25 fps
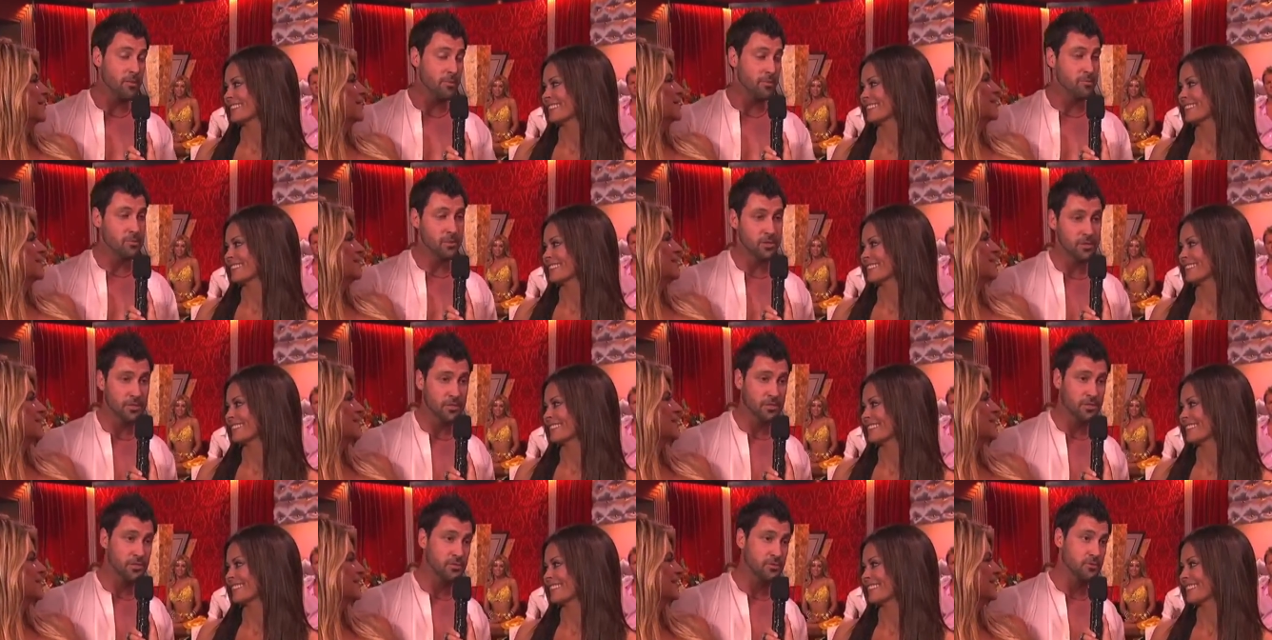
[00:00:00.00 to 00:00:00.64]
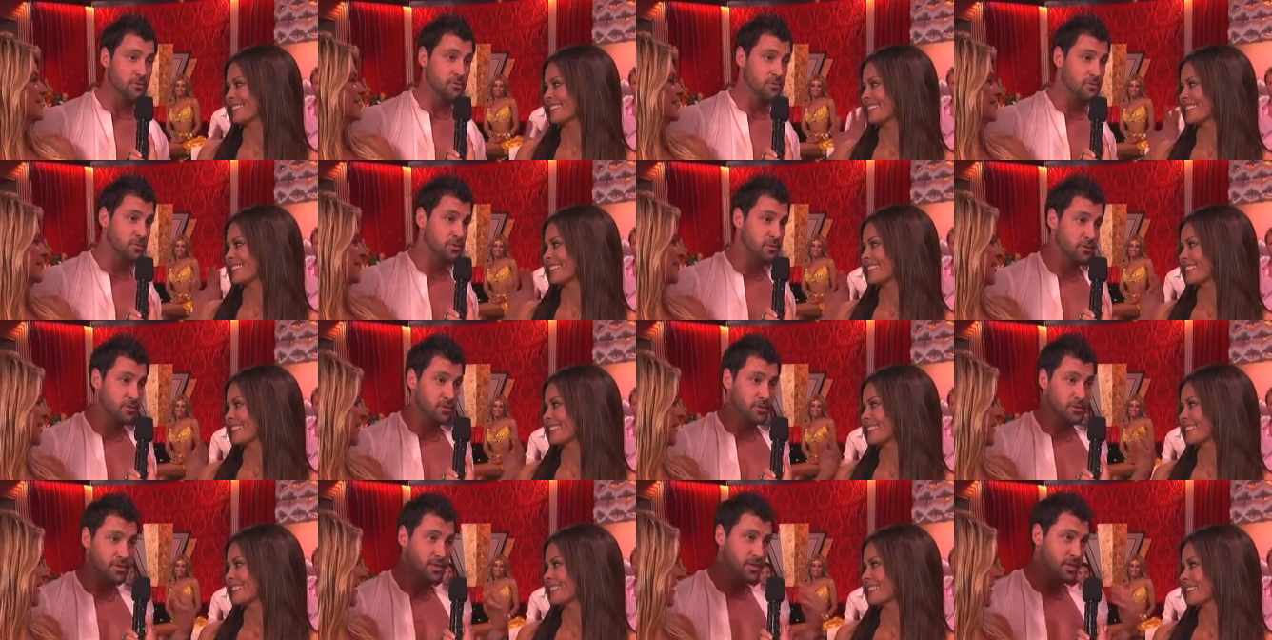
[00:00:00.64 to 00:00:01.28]
Speaker 1: happy birthday to
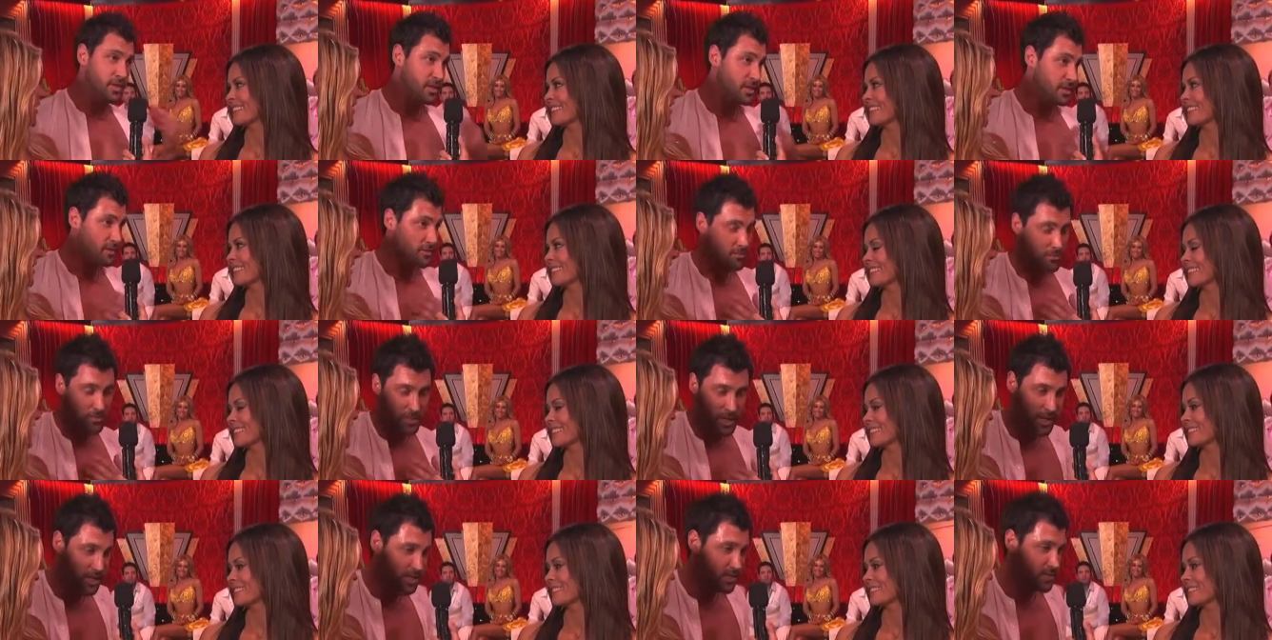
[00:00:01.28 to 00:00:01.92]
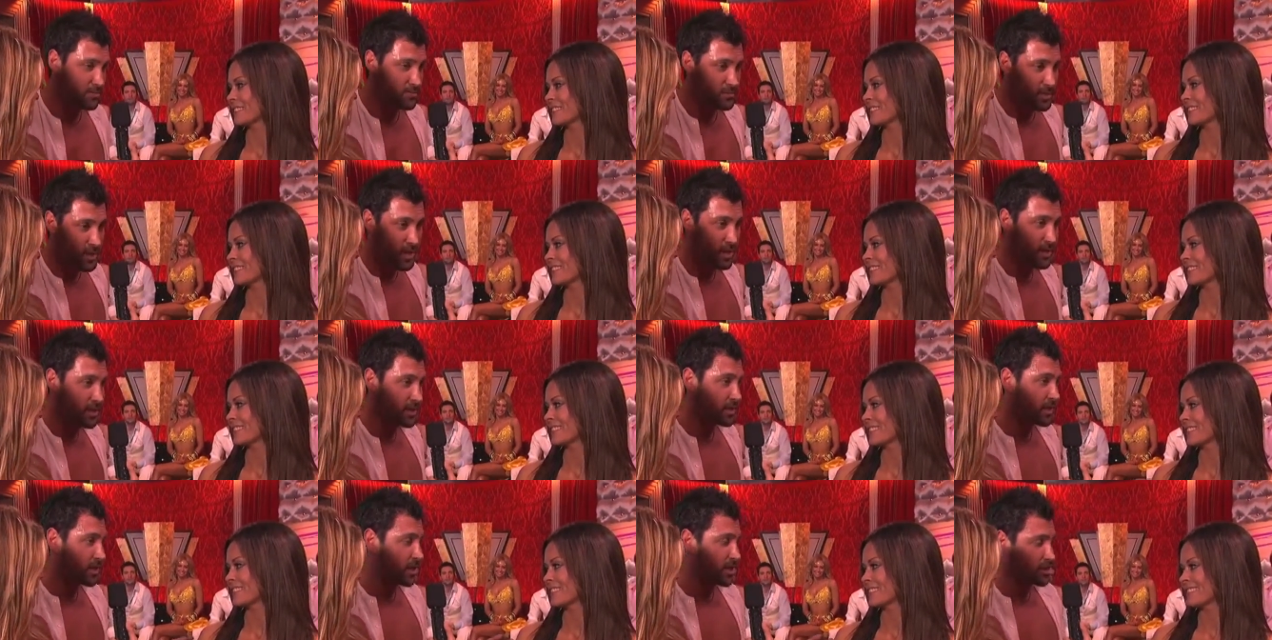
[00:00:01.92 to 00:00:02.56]
the best
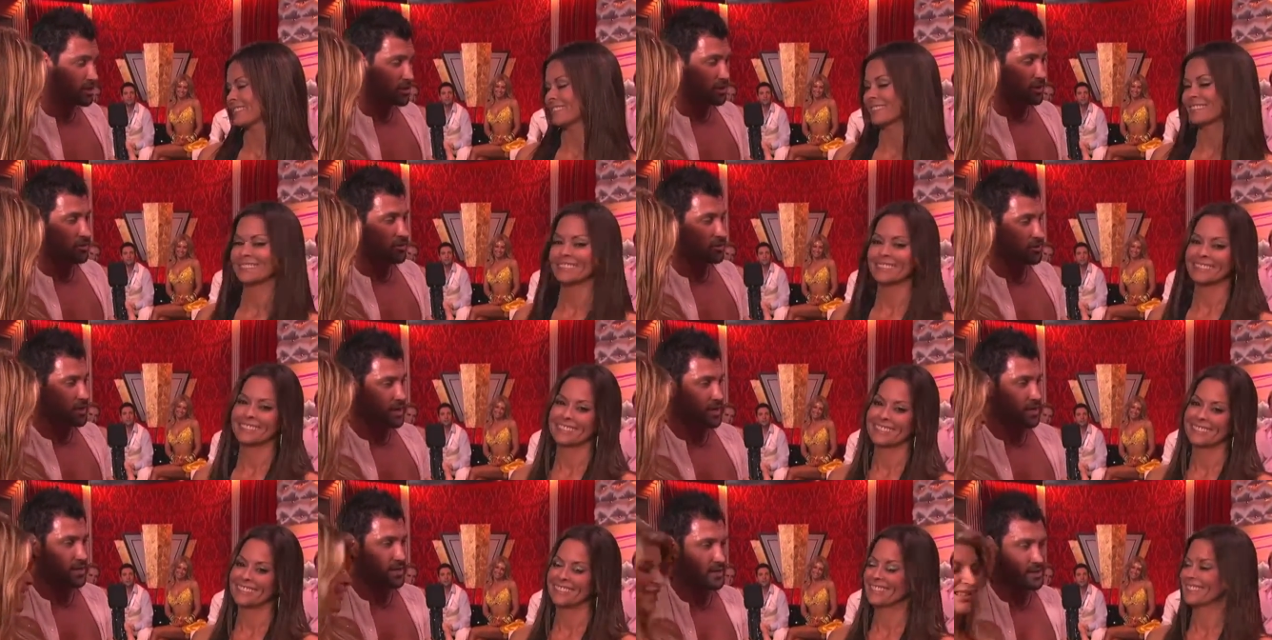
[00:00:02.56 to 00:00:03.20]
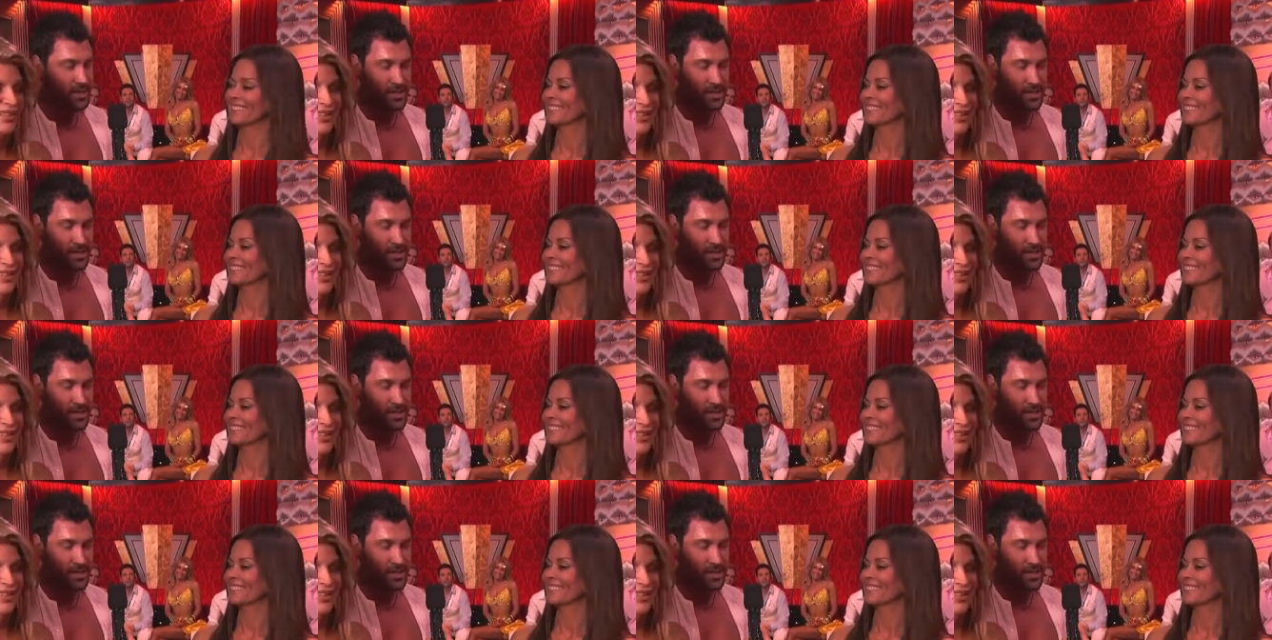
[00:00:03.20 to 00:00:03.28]
man I know. And